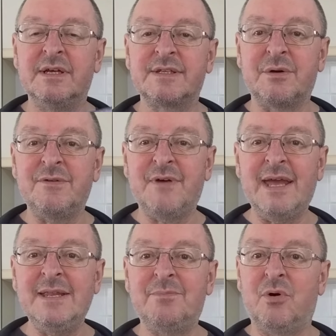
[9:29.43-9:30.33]
So if at
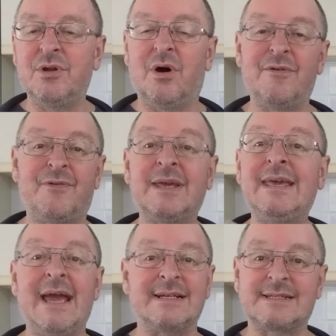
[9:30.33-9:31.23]
any point I
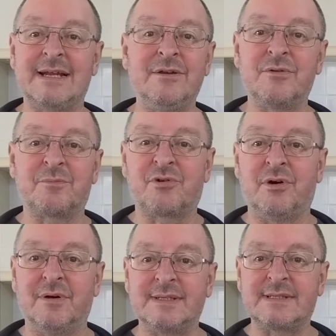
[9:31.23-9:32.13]
forget to tell you the
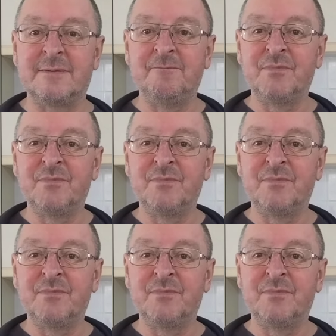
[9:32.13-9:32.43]
price,